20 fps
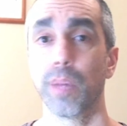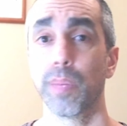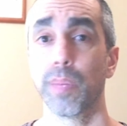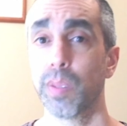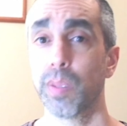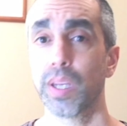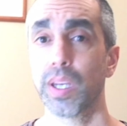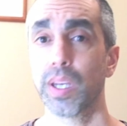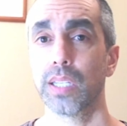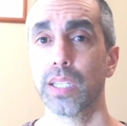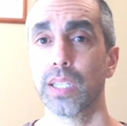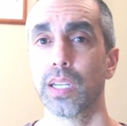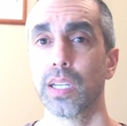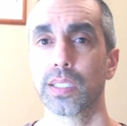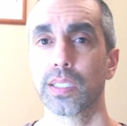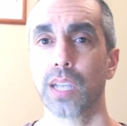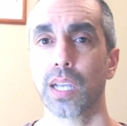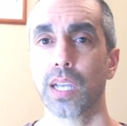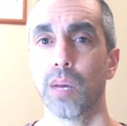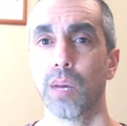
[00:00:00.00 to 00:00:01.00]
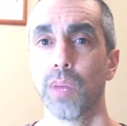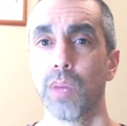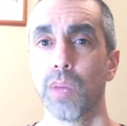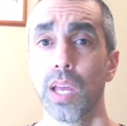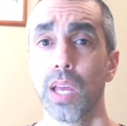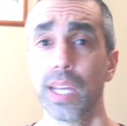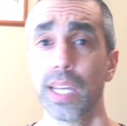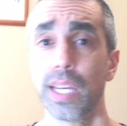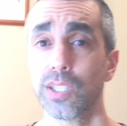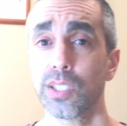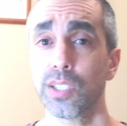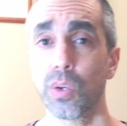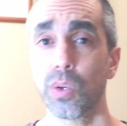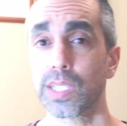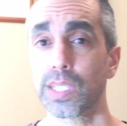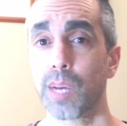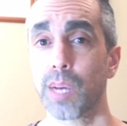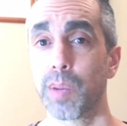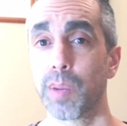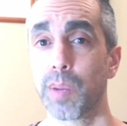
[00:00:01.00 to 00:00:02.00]
And the money does come. It doesn't always
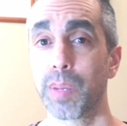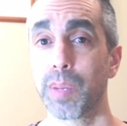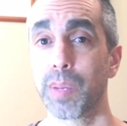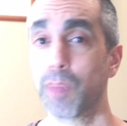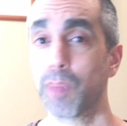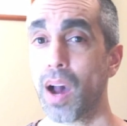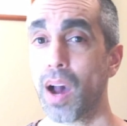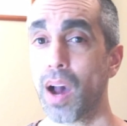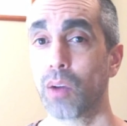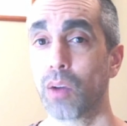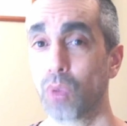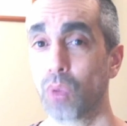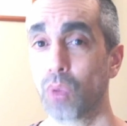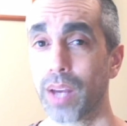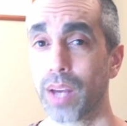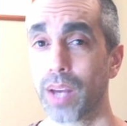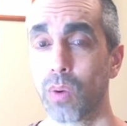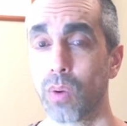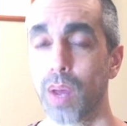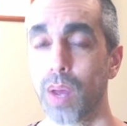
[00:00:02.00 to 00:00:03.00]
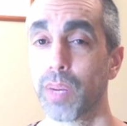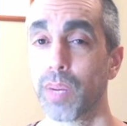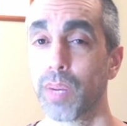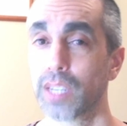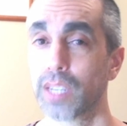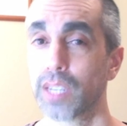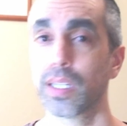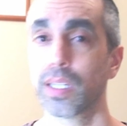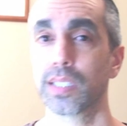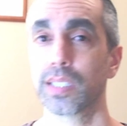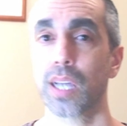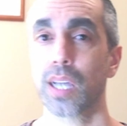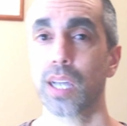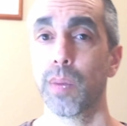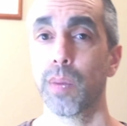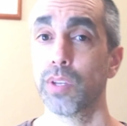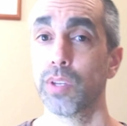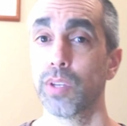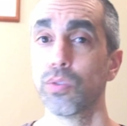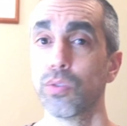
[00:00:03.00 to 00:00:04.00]
come in a big pile right away, but it does
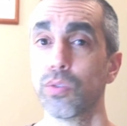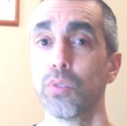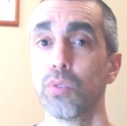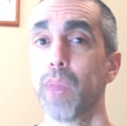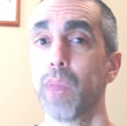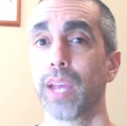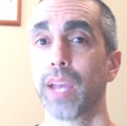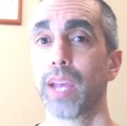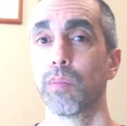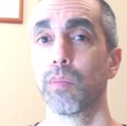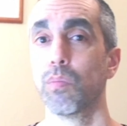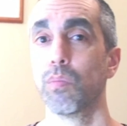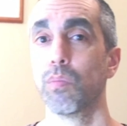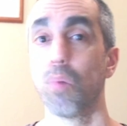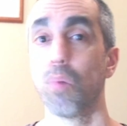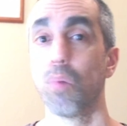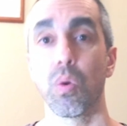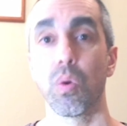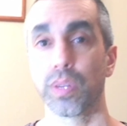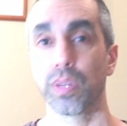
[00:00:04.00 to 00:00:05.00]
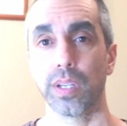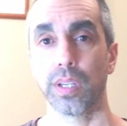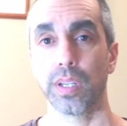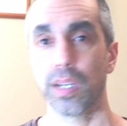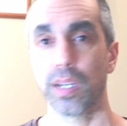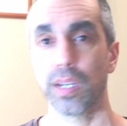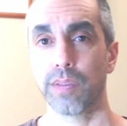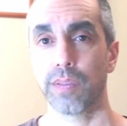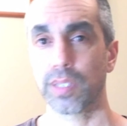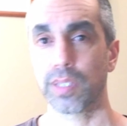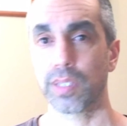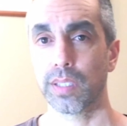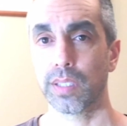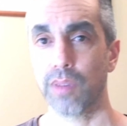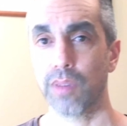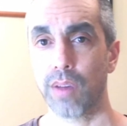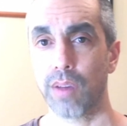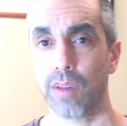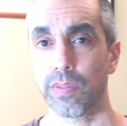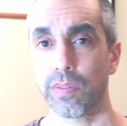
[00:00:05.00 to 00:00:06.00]
come. And you do make more than enough to live
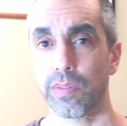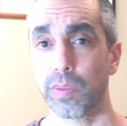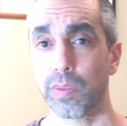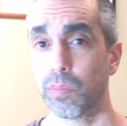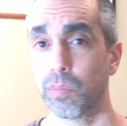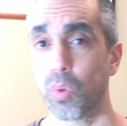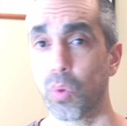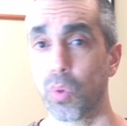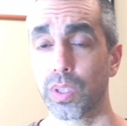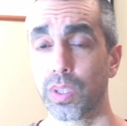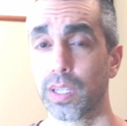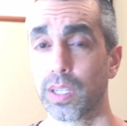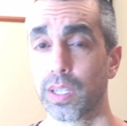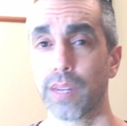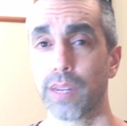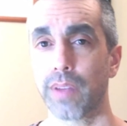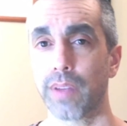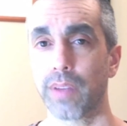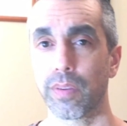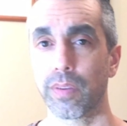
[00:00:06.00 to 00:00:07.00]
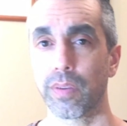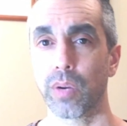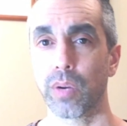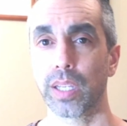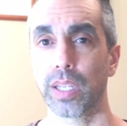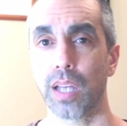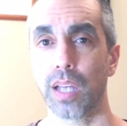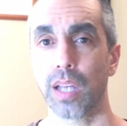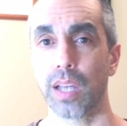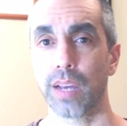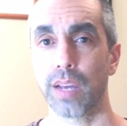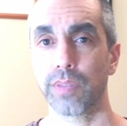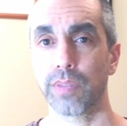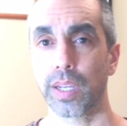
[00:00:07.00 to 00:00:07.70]
off of and more than enough to have a great life.